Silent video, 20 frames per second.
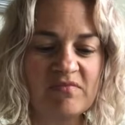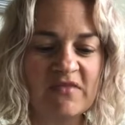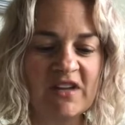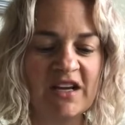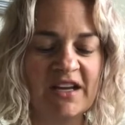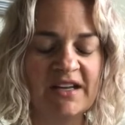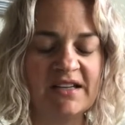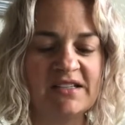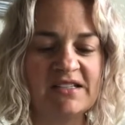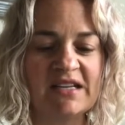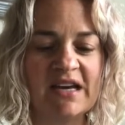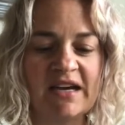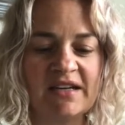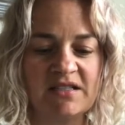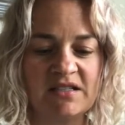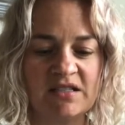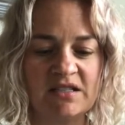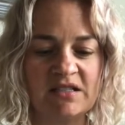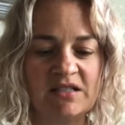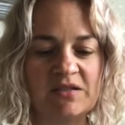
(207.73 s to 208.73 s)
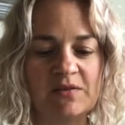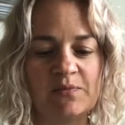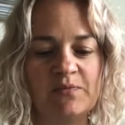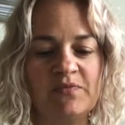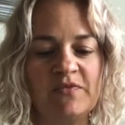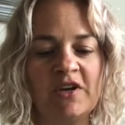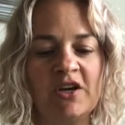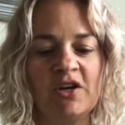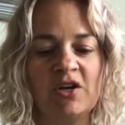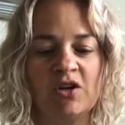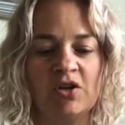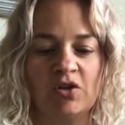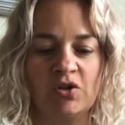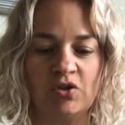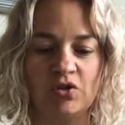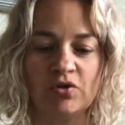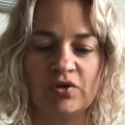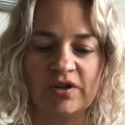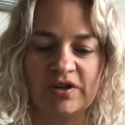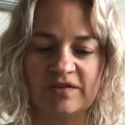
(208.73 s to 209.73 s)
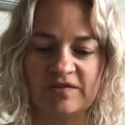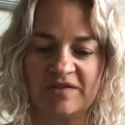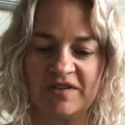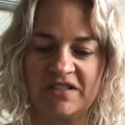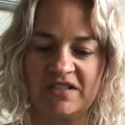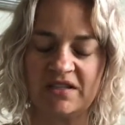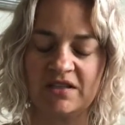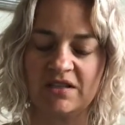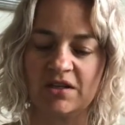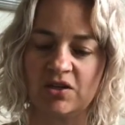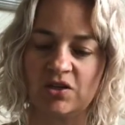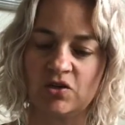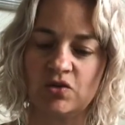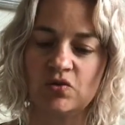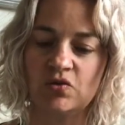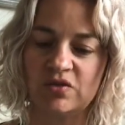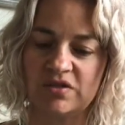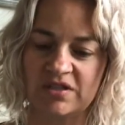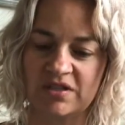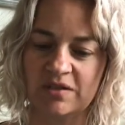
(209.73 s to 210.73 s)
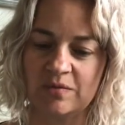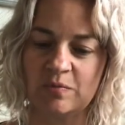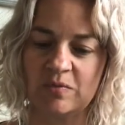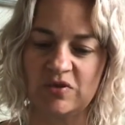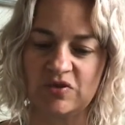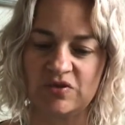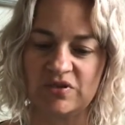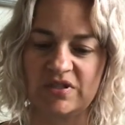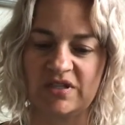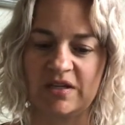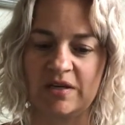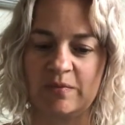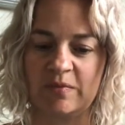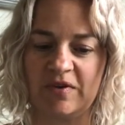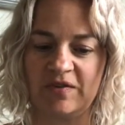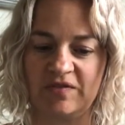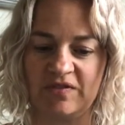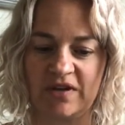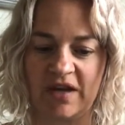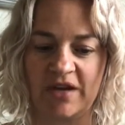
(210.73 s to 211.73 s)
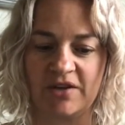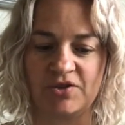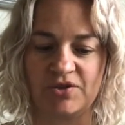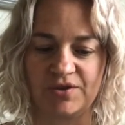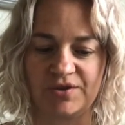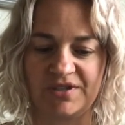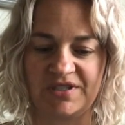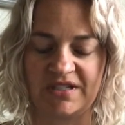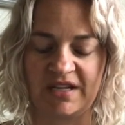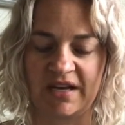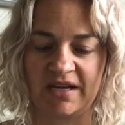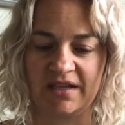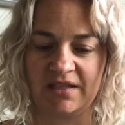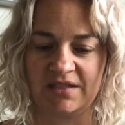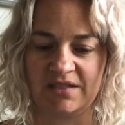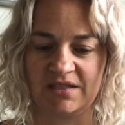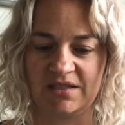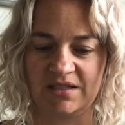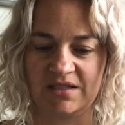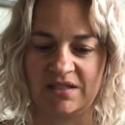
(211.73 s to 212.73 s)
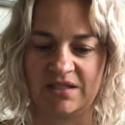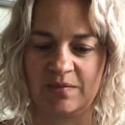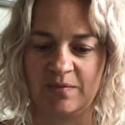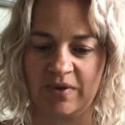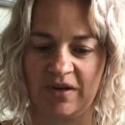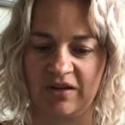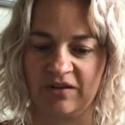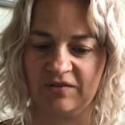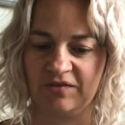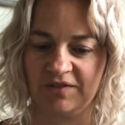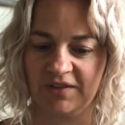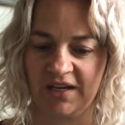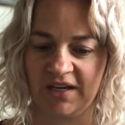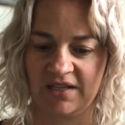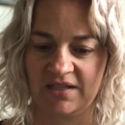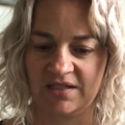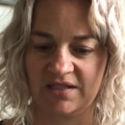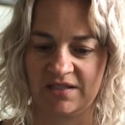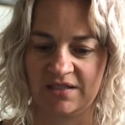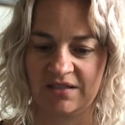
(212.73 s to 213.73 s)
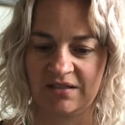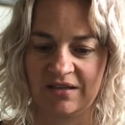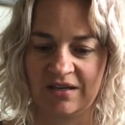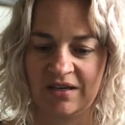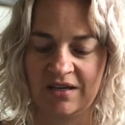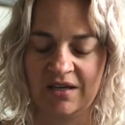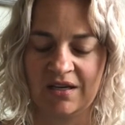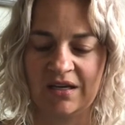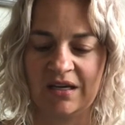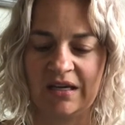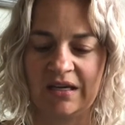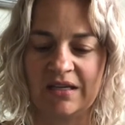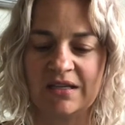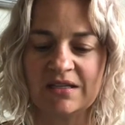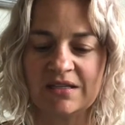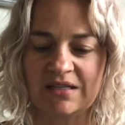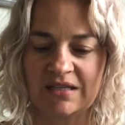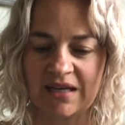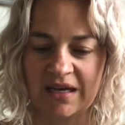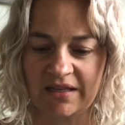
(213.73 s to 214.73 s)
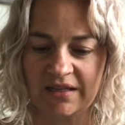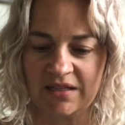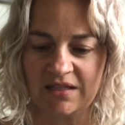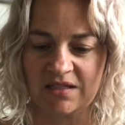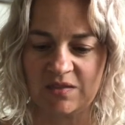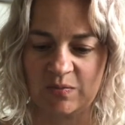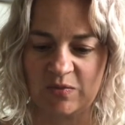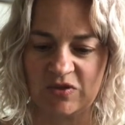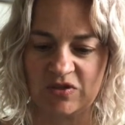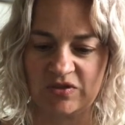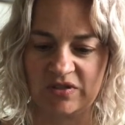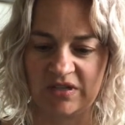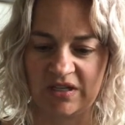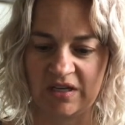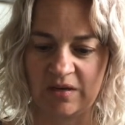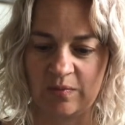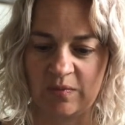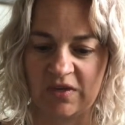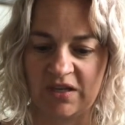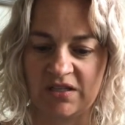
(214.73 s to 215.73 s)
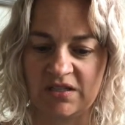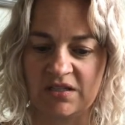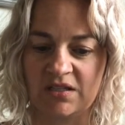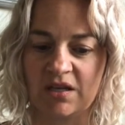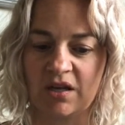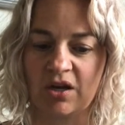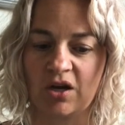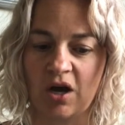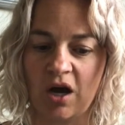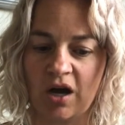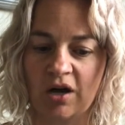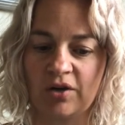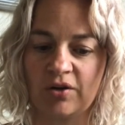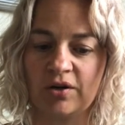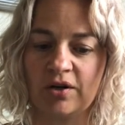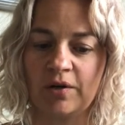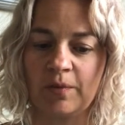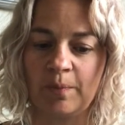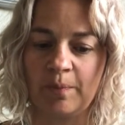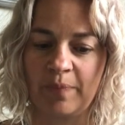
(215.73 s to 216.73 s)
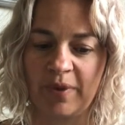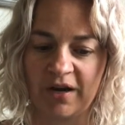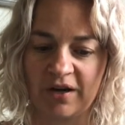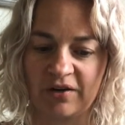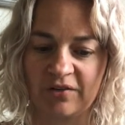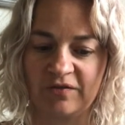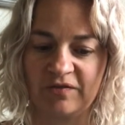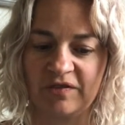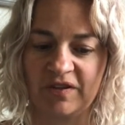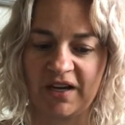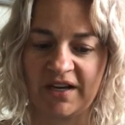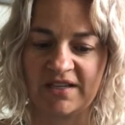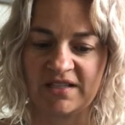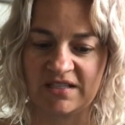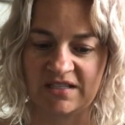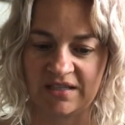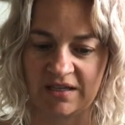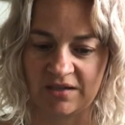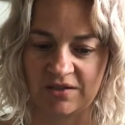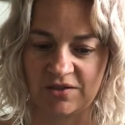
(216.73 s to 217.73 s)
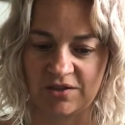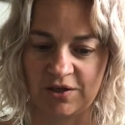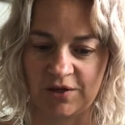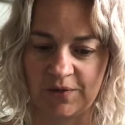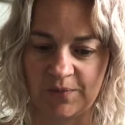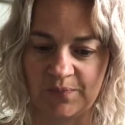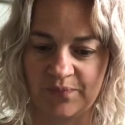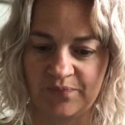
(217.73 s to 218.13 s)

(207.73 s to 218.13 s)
In Texas, you can visit the Houston Museum of Natural Science to see butterflies. Inside this museum is the Cockrell Butterfly Center.